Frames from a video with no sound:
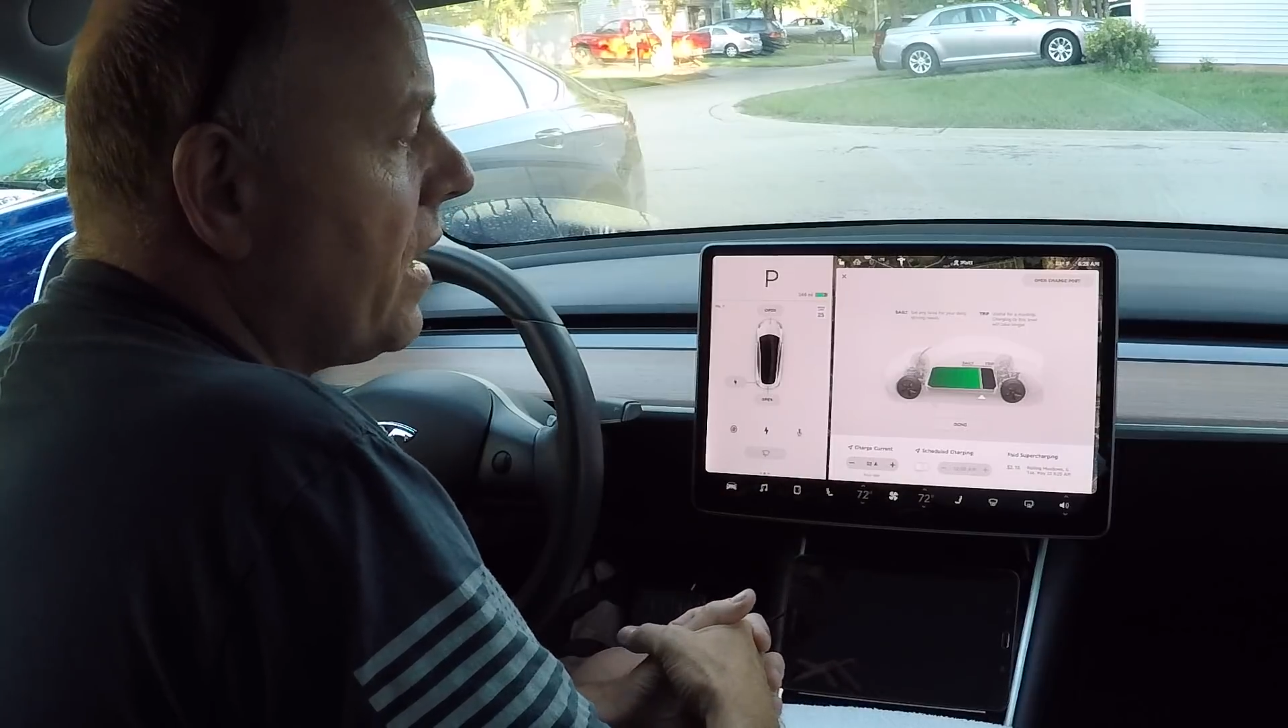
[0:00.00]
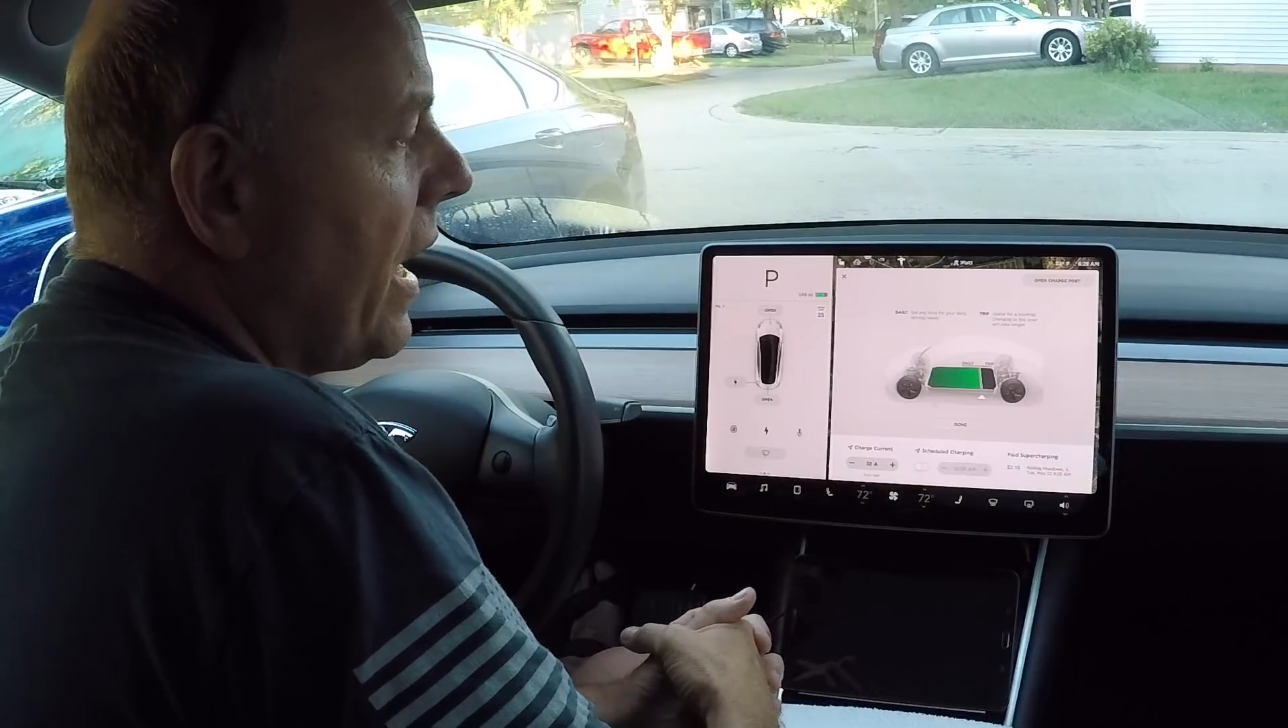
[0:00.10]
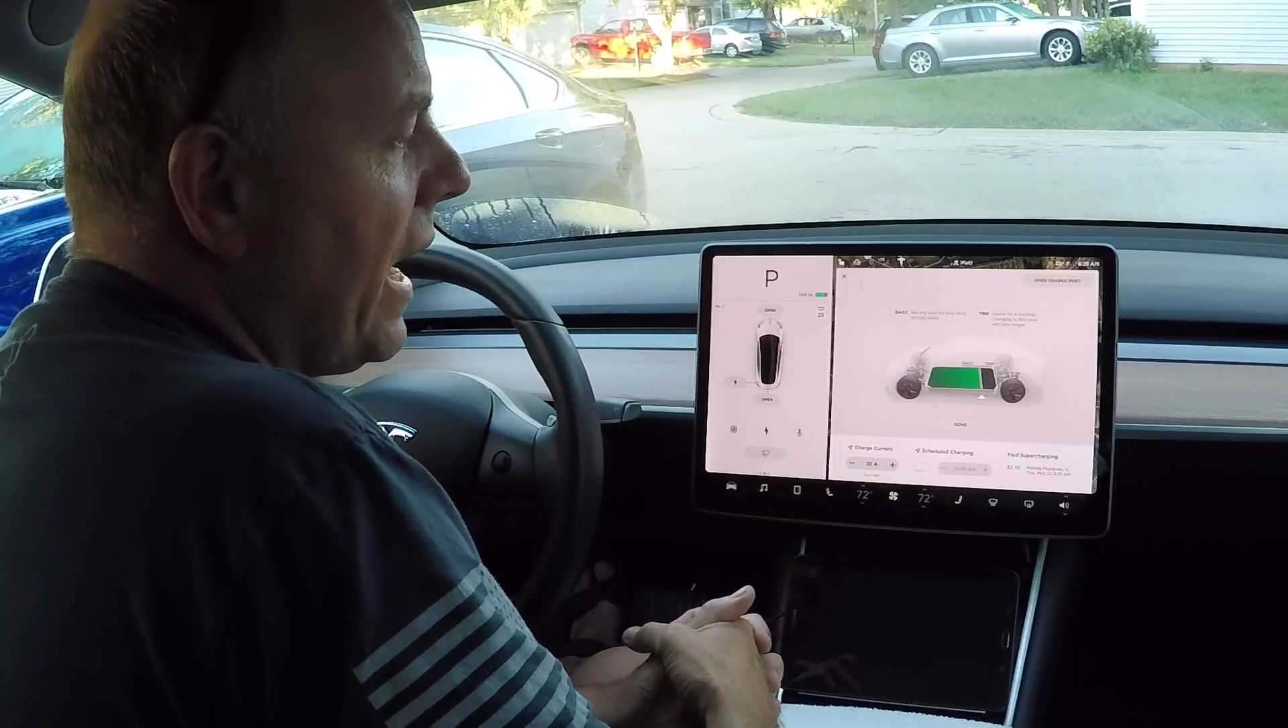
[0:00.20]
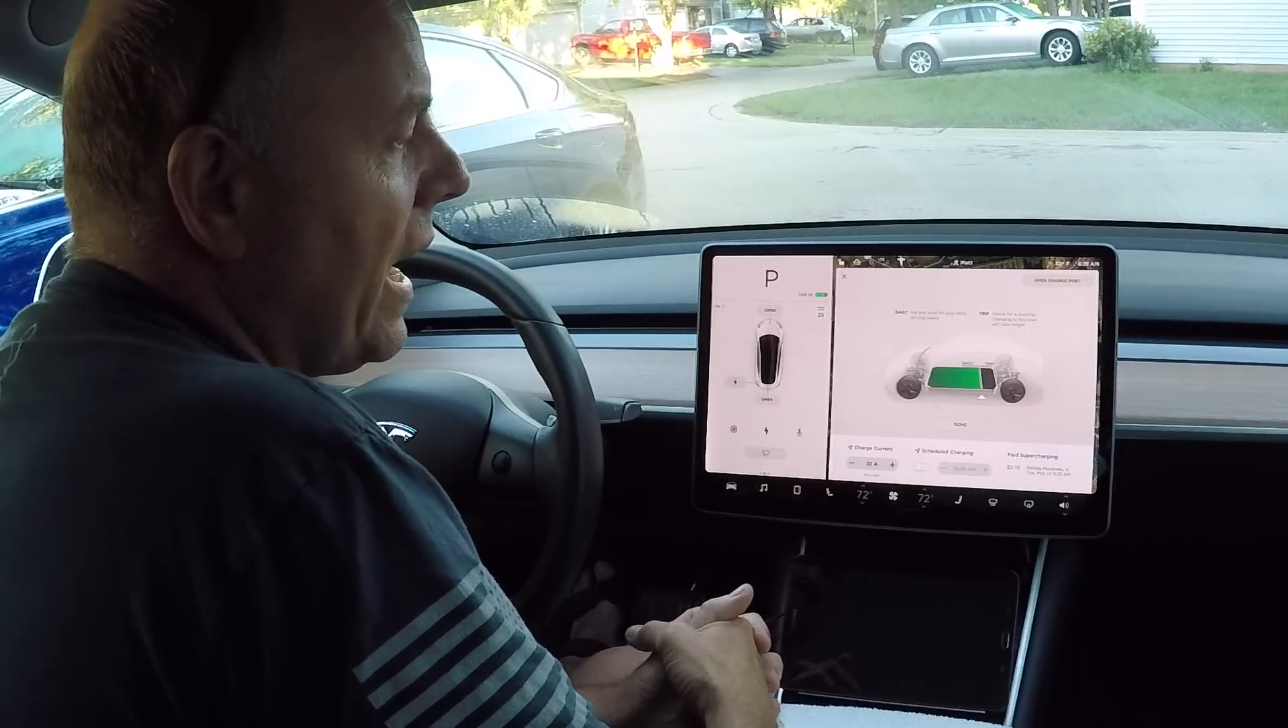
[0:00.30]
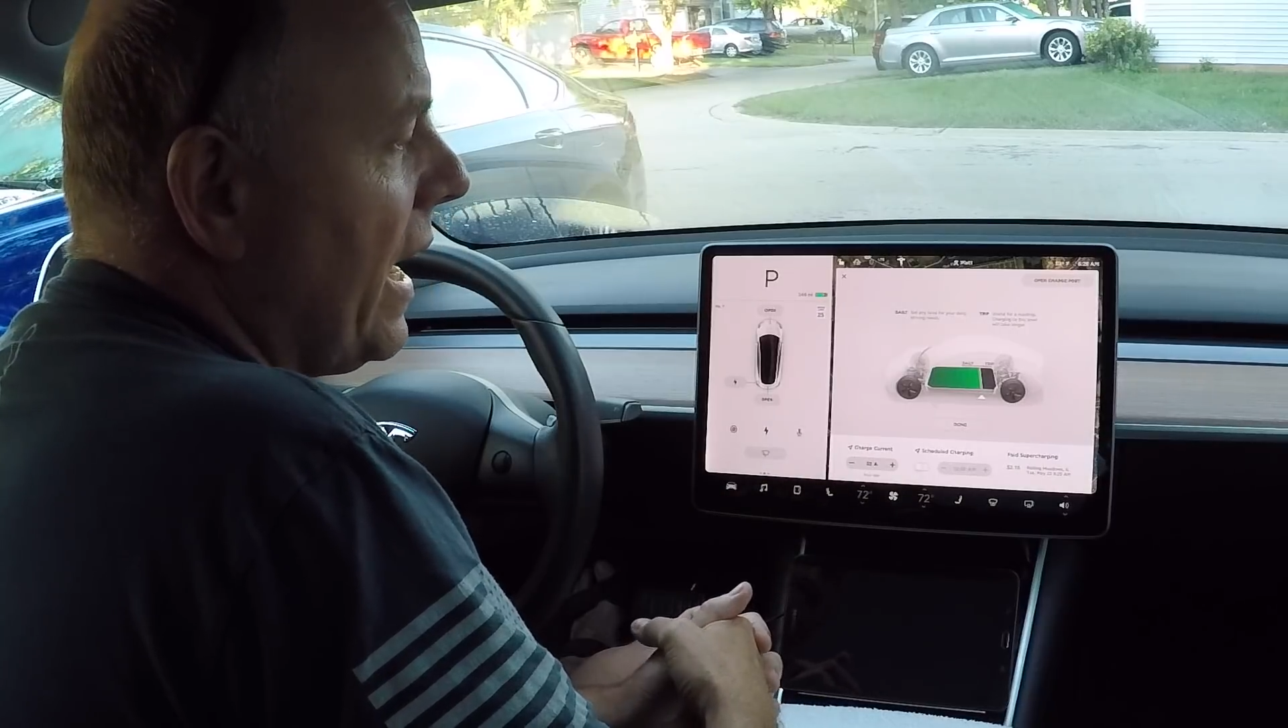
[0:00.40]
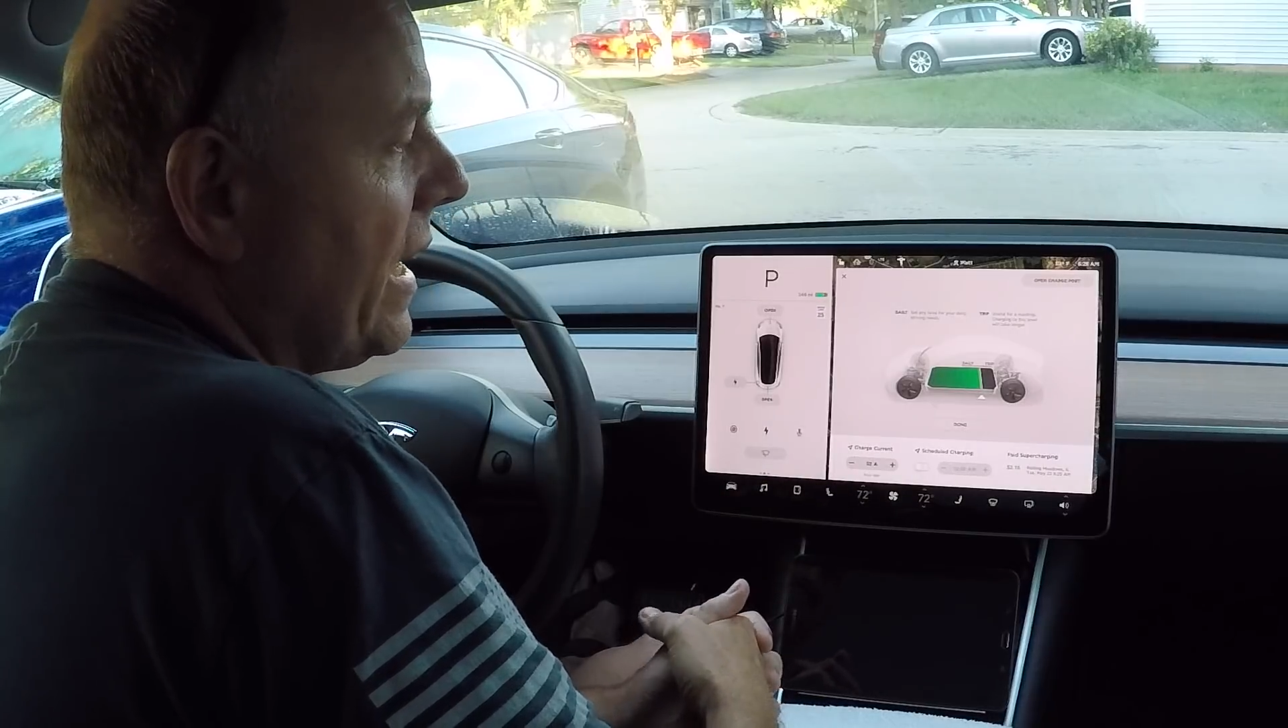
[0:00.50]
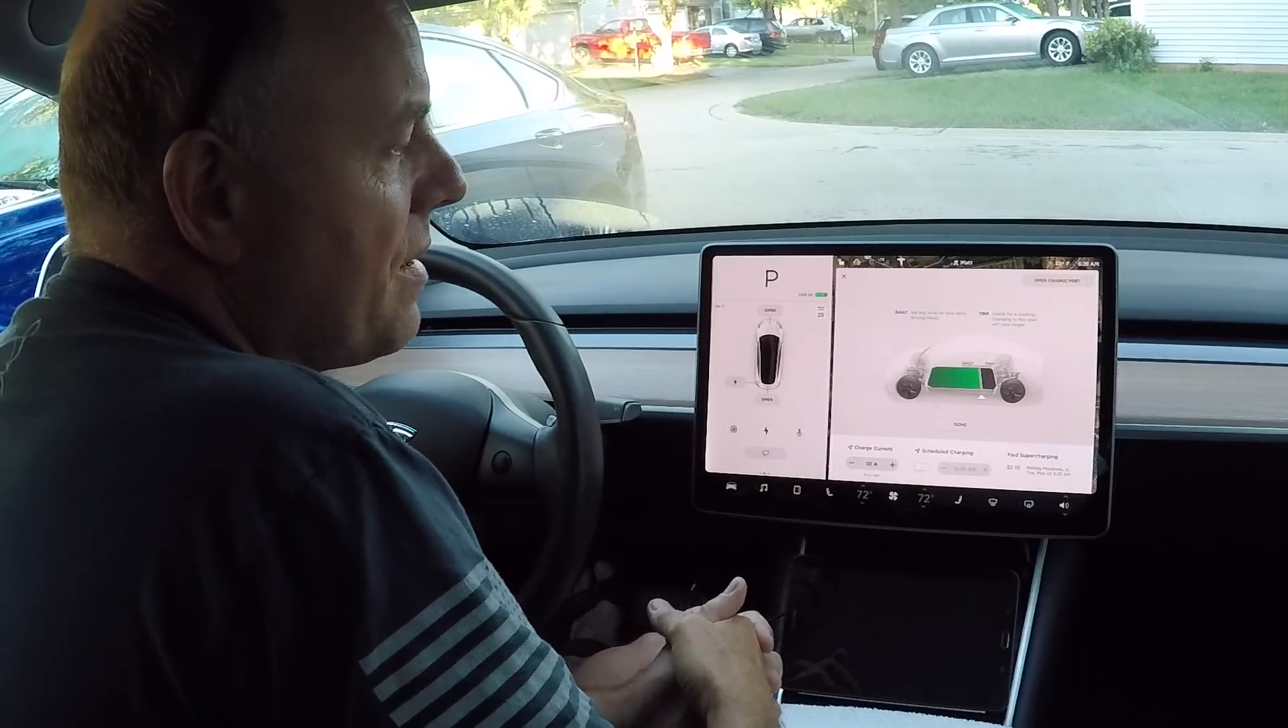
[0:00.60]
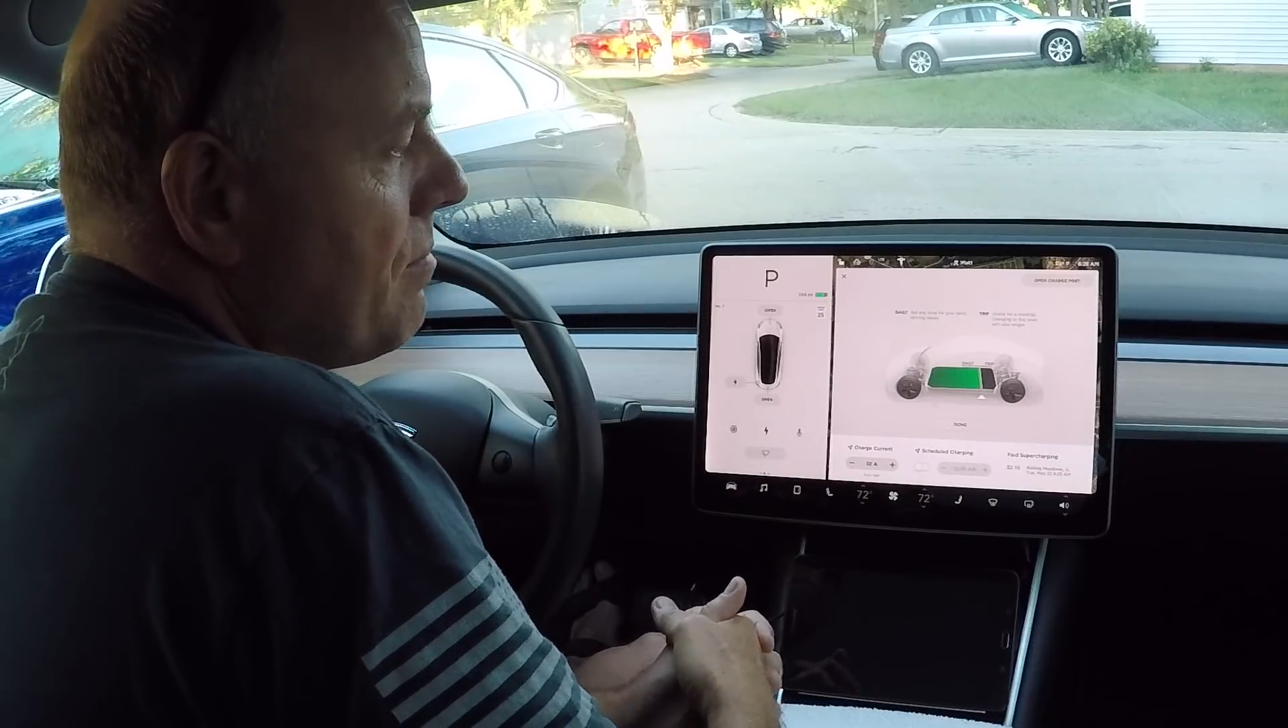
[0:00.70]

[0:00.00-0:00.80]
and